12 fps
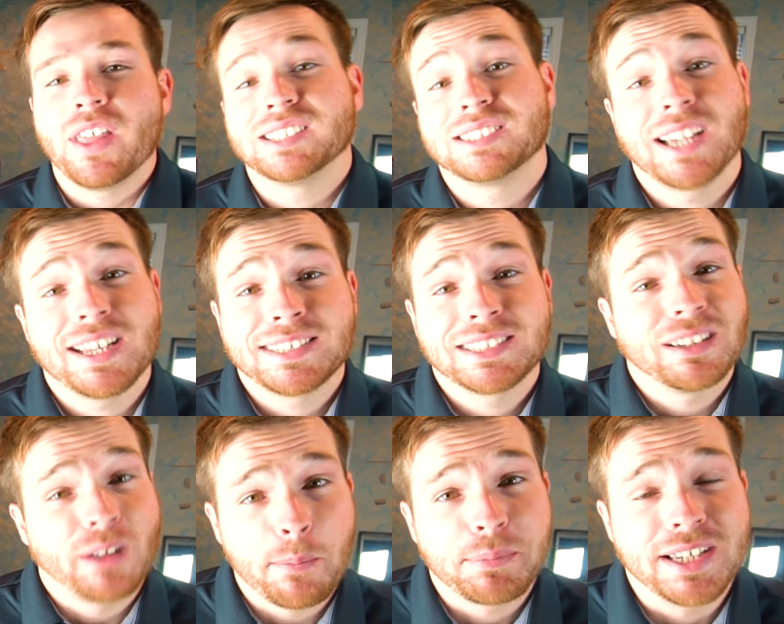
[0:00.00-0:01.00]
That site's
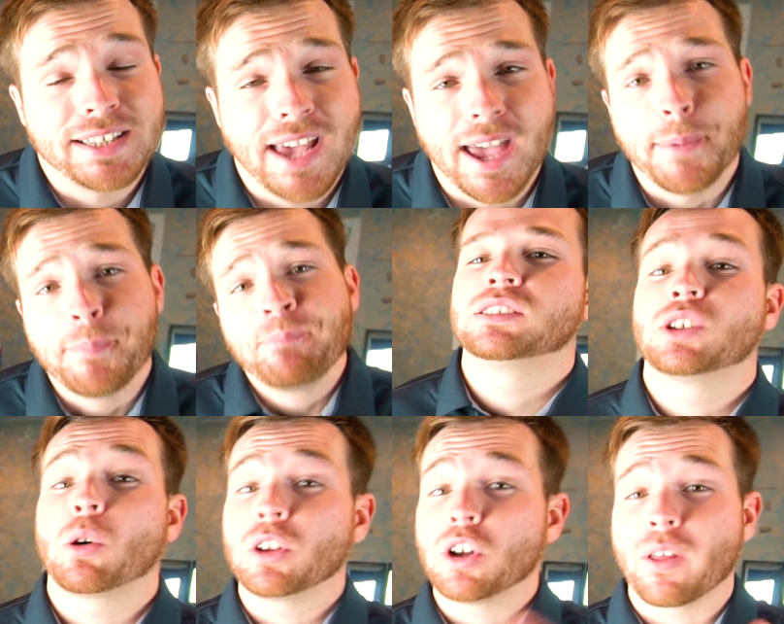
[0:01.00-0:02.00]
still up today.
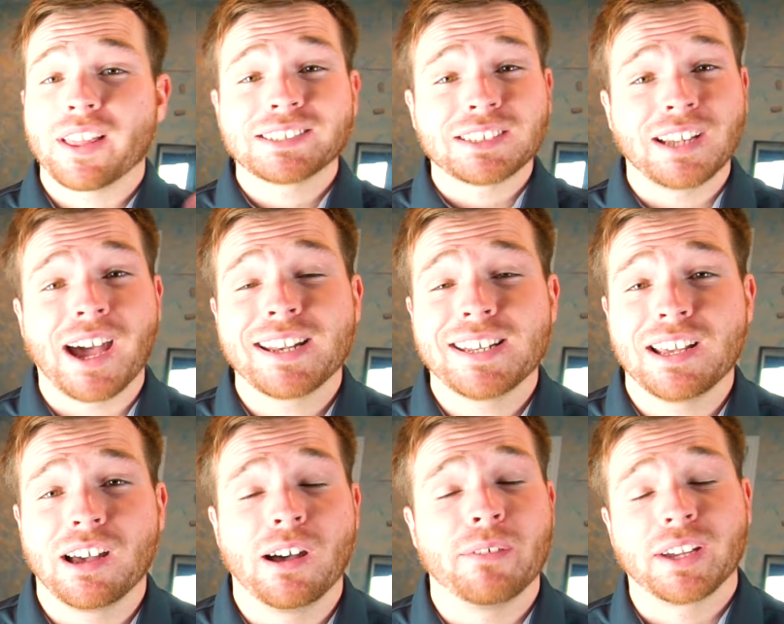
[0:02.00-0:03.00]
So, you know, that's an
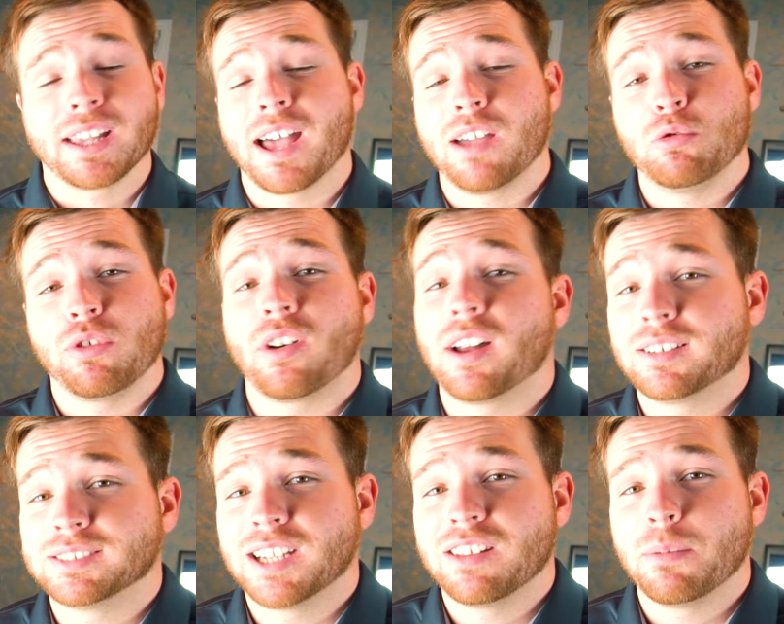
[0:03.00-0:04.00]
idea of a guy who thought
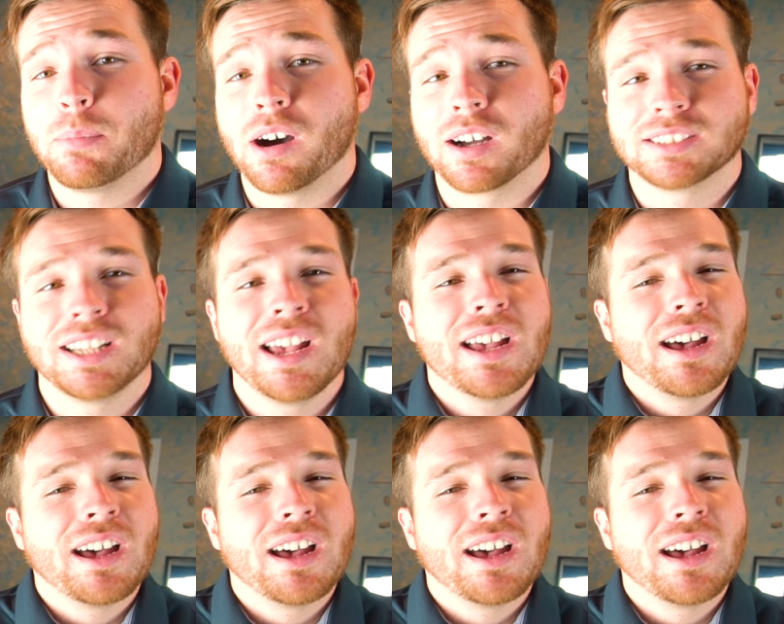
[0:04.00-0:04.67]
outside the box.